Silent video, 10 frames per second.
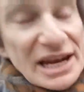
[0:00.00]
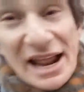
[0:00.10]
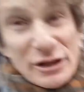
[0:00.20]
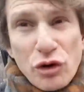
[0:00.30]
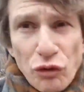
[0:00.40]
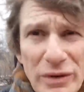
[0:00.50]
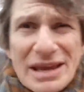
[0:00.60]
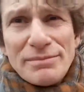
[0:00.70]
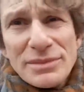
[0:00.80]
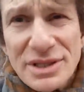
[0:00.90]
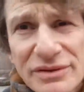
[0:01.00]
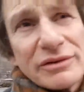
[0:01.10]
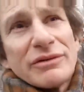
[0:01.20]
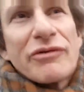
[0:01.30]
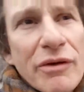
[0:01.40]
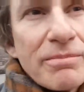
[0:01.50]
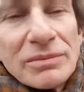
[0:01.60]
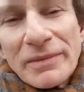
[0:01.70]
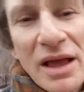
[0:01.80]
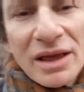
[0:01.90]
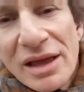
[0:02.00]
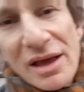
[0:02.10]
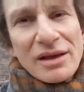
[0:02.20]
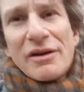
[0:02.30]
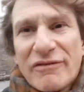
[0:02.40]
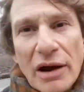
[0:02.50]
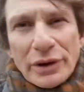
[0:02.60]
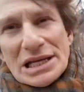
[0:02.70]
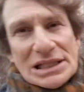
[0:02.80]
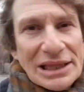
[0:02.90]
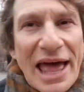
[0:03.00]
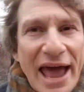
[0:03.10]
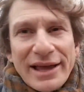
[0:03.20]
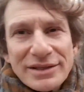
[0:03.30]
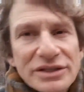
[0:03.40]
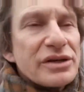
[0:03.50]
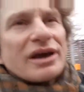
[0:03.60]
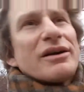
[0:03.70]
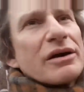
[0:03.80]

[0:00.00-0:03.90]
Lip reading: it had creams from various lands. I